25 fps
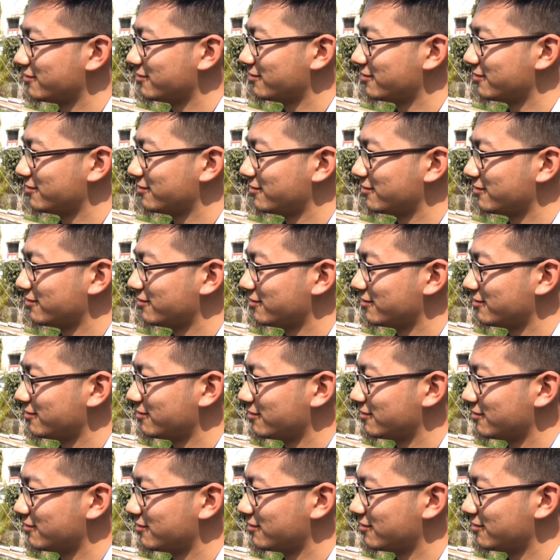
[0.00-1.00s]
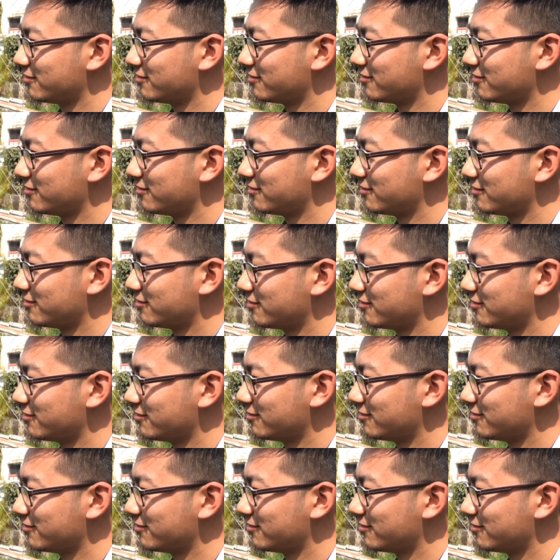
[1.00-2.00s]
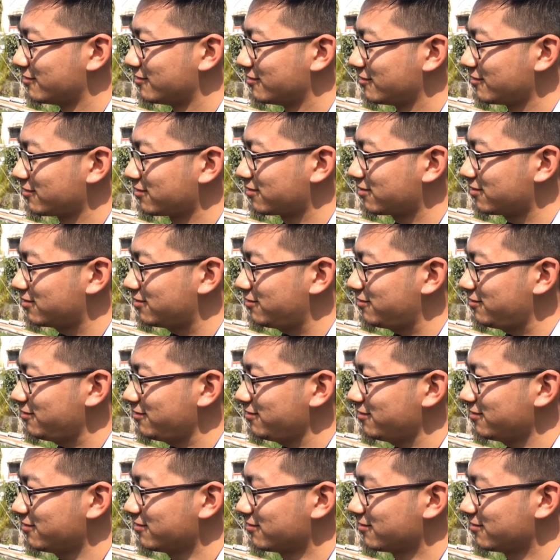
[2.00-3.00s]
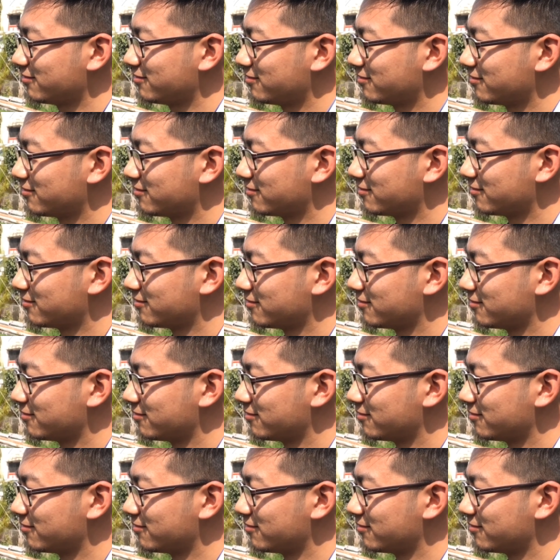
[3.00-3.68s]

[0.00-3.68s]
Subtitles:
No words are spoken by the person on screen.